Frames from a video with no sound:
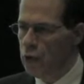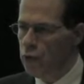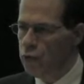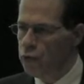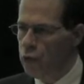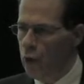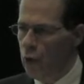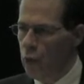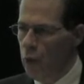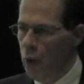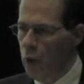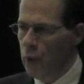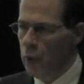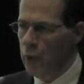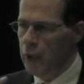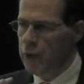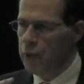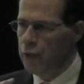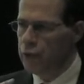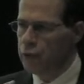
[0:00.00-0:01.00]
So what
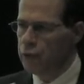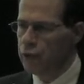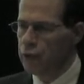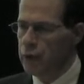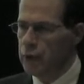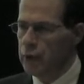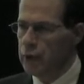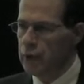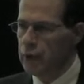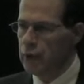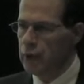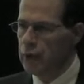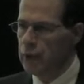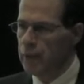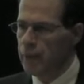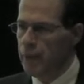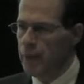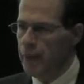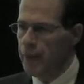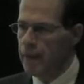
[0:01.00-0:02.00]
we've
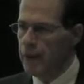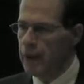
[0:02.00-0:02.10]
seen